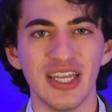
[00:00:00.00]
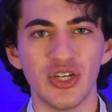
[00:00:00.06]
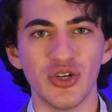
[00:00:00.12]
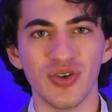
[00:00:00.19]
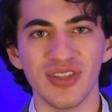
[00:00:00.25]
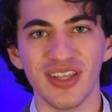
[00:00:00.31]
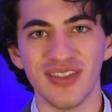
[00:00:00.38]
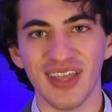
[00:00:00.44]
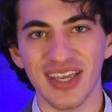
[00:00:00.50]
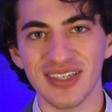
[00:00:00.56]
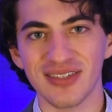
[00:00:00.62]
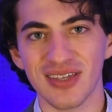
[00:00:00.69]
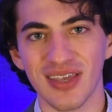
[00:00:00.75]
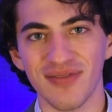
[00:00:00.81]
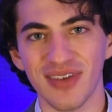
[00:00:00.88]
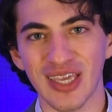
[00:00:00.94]
during the
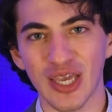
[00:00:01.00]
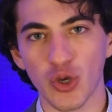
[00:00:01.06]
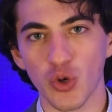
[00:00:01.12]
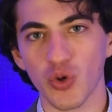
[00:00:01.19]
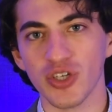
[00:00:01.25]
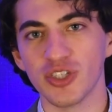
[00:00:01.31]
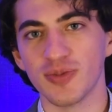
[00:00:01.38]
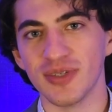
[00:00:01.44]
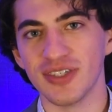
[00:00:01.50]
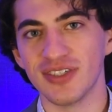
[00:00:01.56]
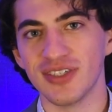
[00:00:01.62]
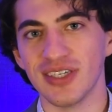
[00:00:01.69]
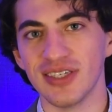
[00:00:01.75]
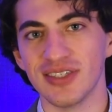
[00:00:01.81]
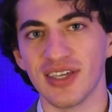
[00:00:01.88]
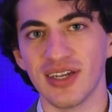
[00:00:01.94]
Thanksgiving and Christmas
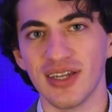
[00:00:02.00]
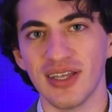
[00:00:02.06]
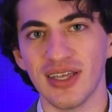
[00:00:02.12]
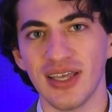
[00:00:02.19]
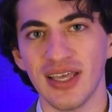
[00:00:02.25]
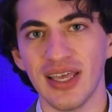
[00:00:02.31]
season.